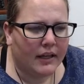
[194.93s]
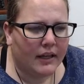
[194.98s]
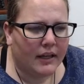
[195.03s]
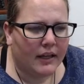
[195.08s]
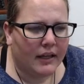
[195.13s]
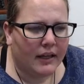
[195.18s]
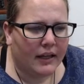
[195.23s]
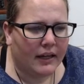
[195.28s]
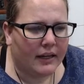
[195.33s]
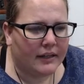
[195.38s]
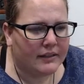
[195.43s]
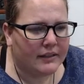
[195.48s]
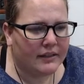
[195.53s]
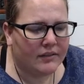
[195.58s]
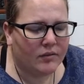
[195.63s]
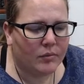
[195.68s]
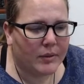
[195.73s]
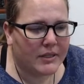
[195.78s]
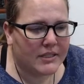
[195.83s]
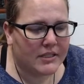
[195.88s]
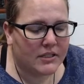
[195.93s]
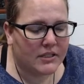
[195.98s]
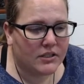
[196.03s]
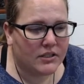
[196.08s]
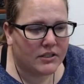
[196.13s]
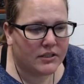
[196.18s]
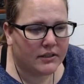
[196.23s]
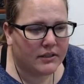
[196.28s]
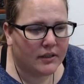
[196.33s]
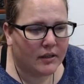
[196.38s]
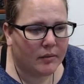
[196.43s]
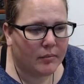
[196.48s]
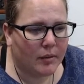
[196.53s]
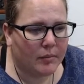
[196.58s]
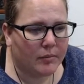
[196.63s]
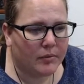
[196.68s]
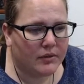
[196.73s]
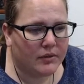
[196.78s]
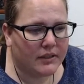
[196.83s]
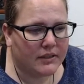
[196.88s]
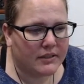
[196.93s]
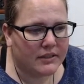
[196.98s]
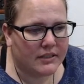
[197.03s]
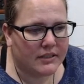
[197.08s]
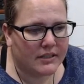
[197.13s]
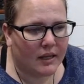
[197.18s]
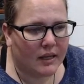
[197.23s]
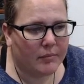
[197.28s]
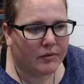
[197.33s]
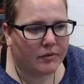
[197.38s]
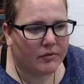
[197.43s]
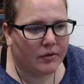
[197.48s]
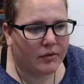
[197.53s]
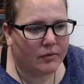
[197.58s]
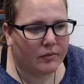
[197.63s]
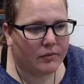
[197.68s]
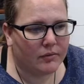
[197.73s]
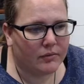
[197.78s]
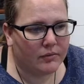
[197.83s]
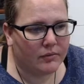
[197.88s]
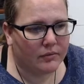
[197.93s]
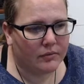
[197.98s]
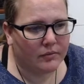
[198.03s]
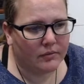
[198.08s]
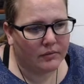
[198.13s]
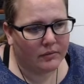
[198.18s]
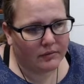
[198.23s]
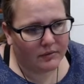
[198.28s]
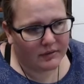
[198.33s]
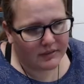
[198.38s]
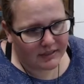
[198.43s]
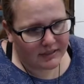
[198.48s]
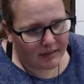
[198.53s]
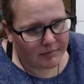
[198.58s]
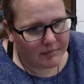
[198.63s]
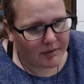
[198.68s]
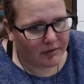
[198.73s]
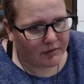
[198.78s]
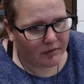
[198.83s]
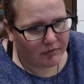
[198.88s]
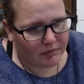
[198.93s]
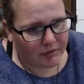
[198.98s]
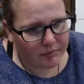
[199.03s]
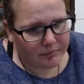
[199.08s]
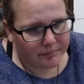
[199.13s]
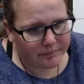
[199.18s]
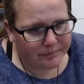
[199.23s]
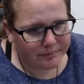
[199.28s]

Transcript: Had to leave a message, he mumbled as he slammed down the phone.